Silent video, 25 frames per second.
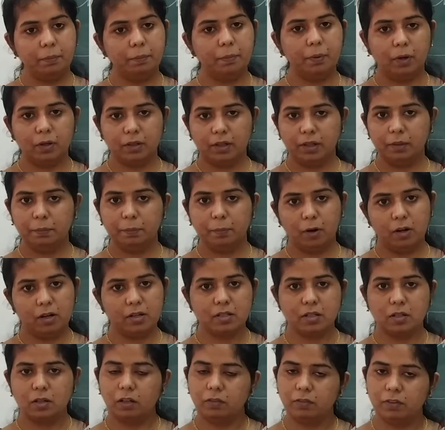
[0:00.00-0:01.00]
important
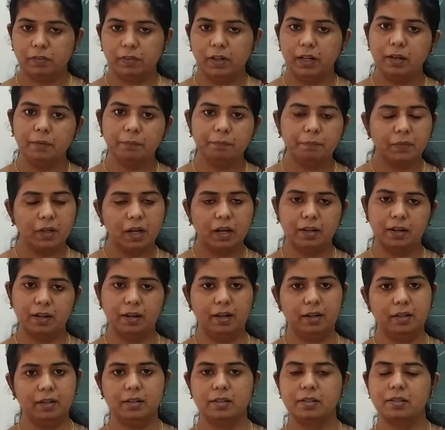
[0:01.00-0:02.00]
points and all we will
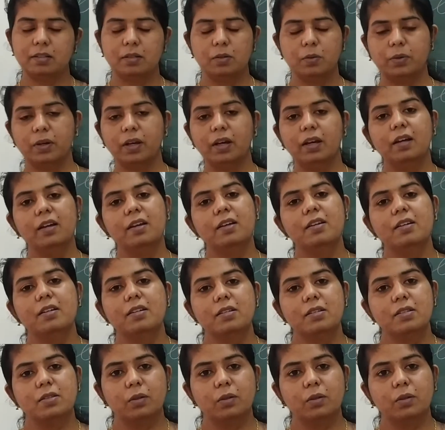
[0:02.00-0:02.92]
underline it. Okay.